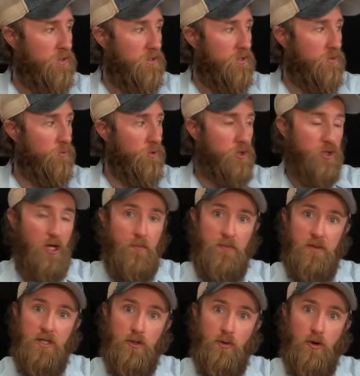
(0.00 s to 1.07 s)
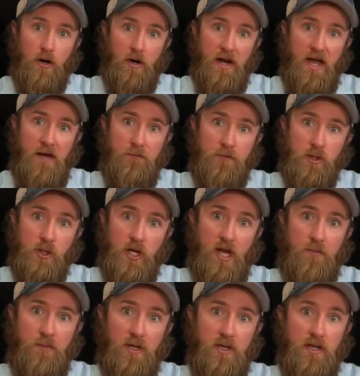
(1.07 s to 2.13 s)
And we jump into our F
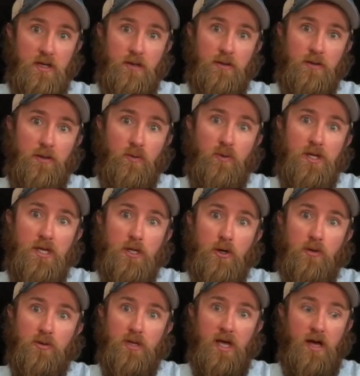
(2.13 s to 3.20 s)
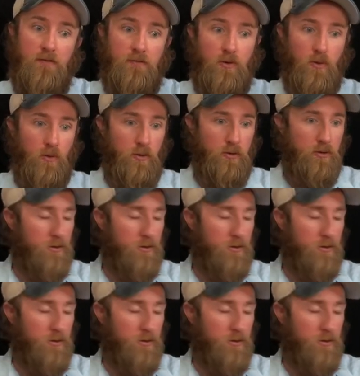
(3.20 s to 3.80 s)
shape again, 3-note F chord,